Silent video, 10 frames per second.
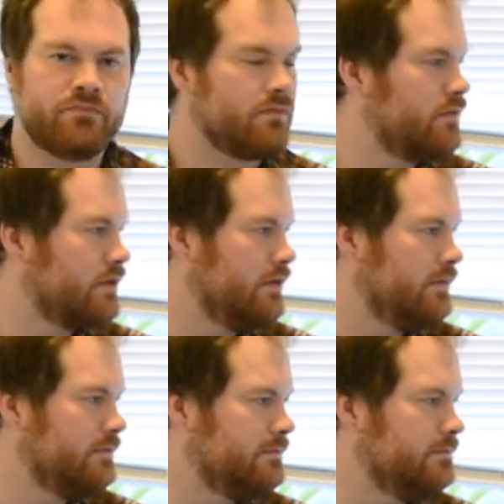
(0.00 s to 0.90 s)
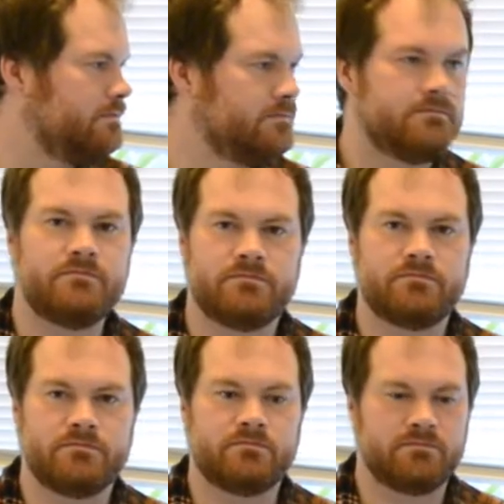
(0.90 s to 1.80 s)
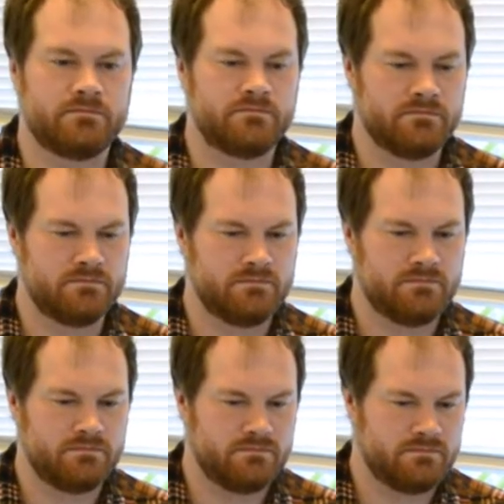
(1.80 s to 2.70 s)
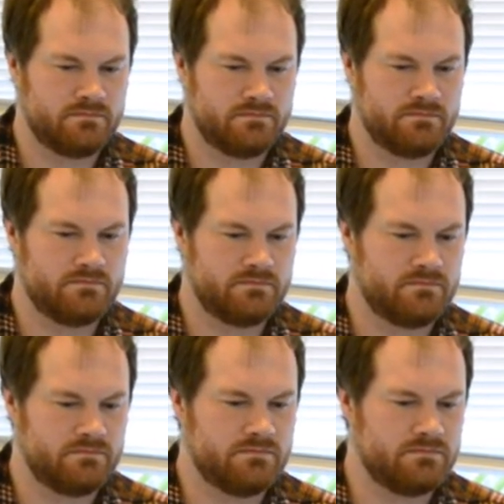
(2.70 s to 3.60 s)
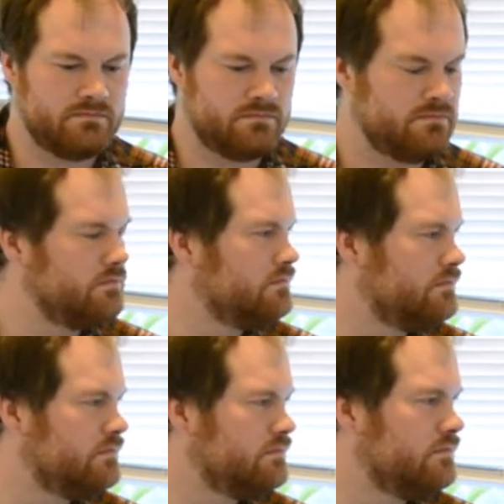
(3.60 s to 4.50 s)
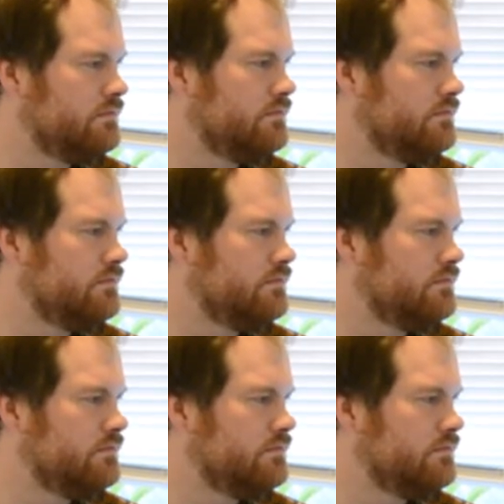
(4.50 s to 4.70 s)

The person shown says nothing.